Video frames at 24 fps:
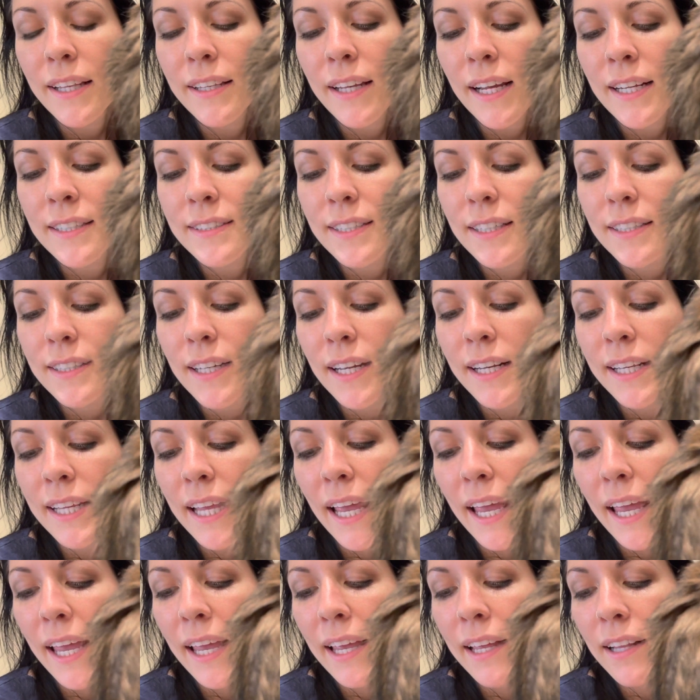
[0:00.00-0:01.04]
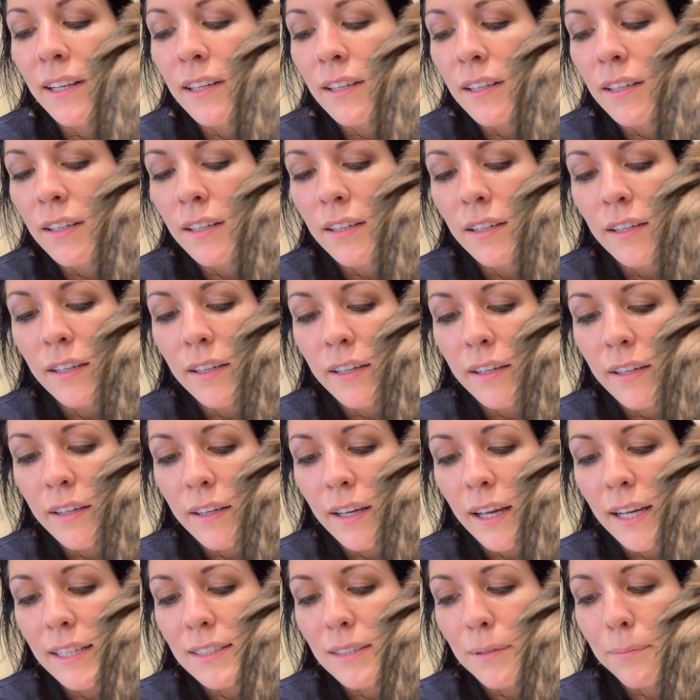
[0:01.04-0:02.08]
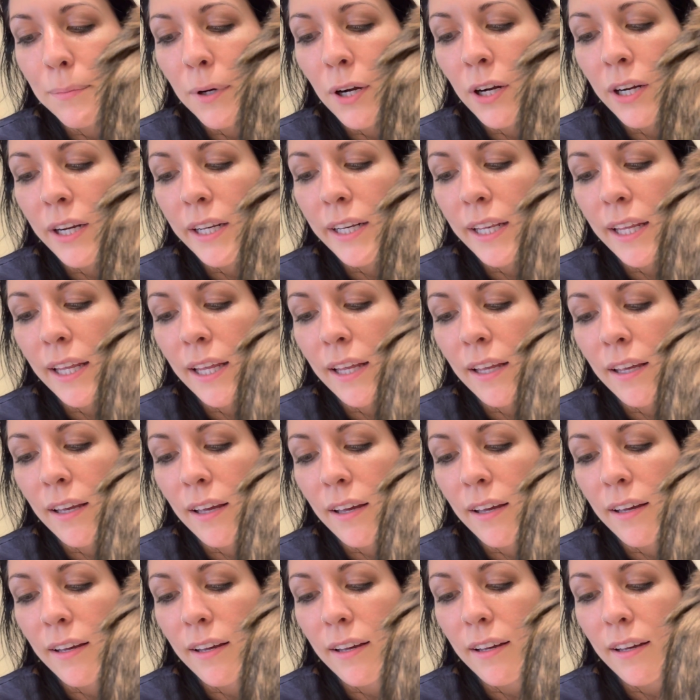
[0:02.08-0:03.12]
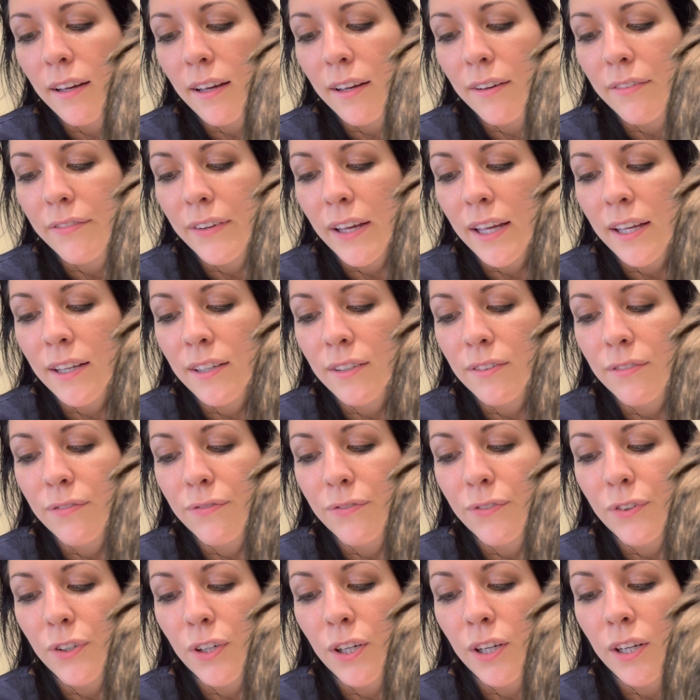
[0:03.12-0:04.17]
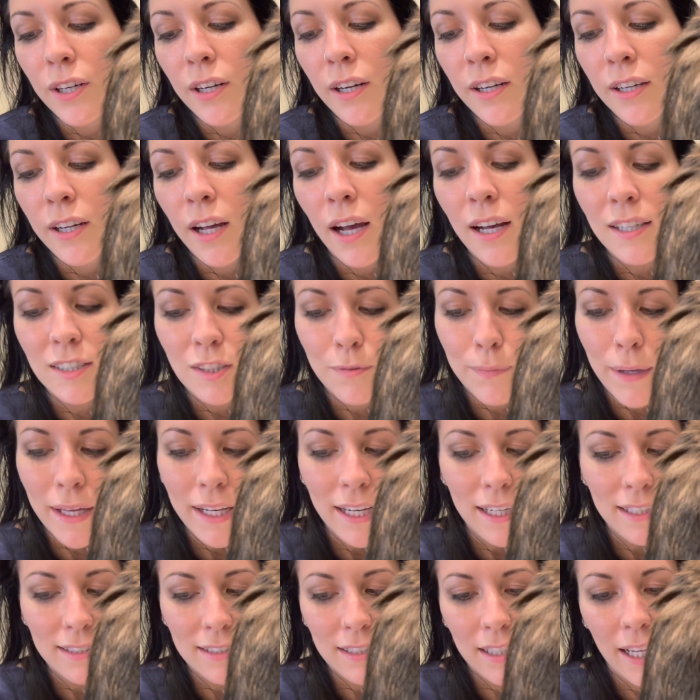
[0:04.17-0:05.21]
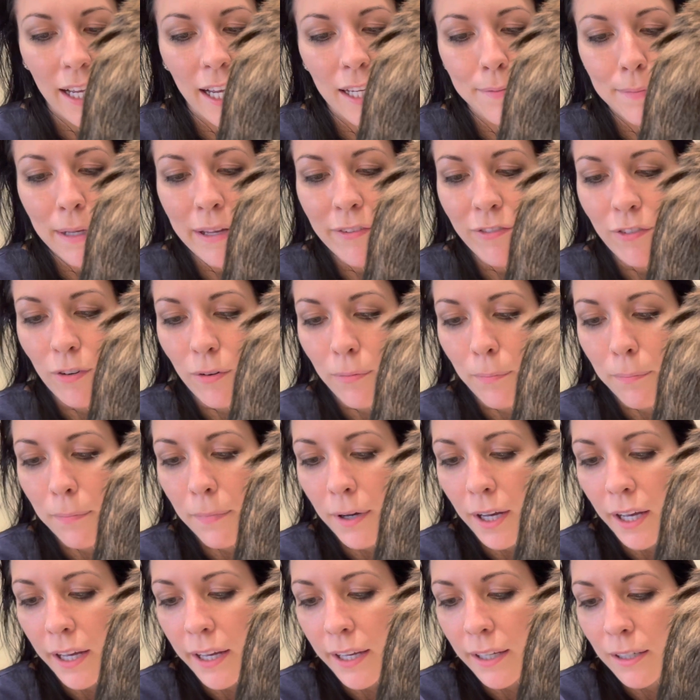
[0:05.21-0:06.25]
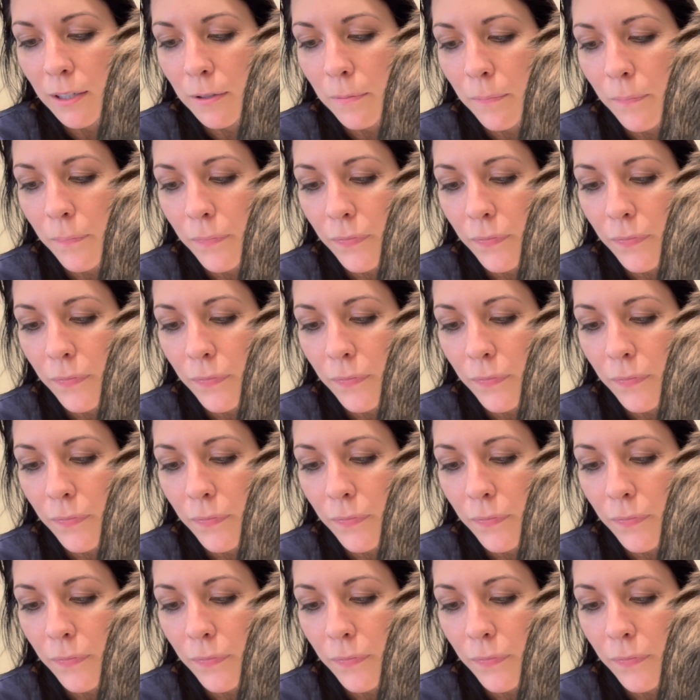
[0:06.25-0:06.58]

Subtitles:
1998 as a marketing event for a cosmetics line made from mud.